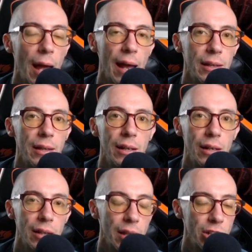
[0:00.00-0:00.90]
And
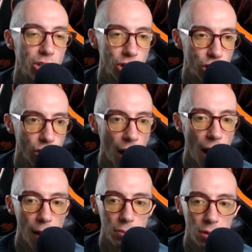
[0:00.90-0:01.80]
then they just
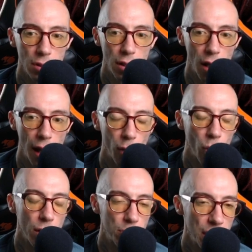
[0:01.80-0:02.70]
dropped, at
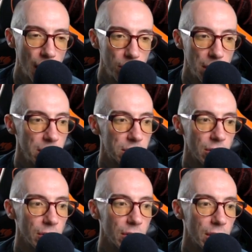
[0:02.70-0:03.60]
1 p.m.
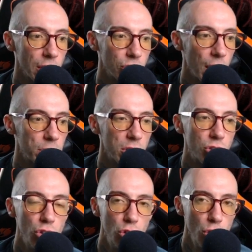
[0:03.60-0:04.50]
Eastern, they dropped
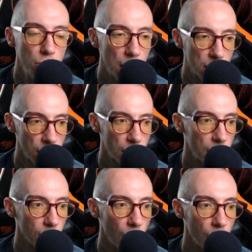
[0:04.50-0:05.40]
this new mythic
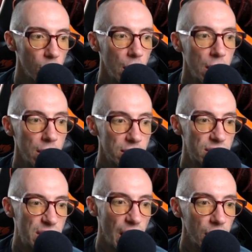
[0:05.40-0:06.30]
hero,
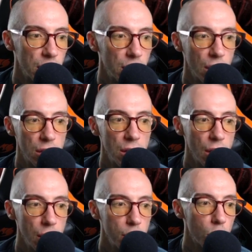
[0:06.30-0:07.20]
Stellan the
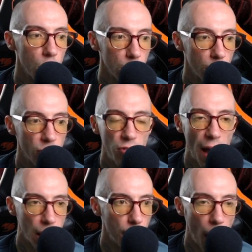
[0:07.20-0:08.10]
Immortal
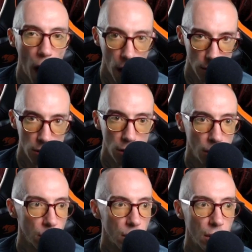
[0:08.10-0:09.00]
Vagabond.
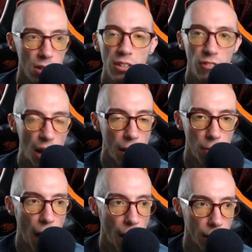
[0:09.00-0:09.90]
He's a
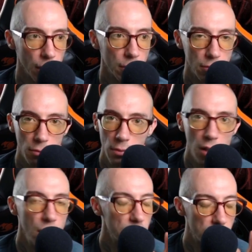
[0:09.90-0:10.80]
vampire.
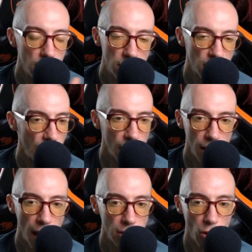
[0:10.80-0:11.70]
He is
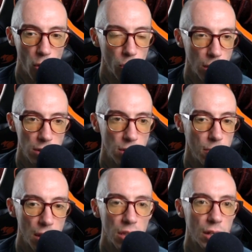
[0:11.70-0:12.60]
insane, as always. The
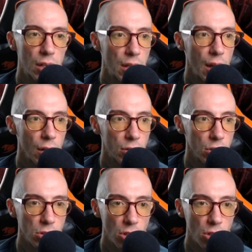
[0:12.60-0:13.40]
mythic characters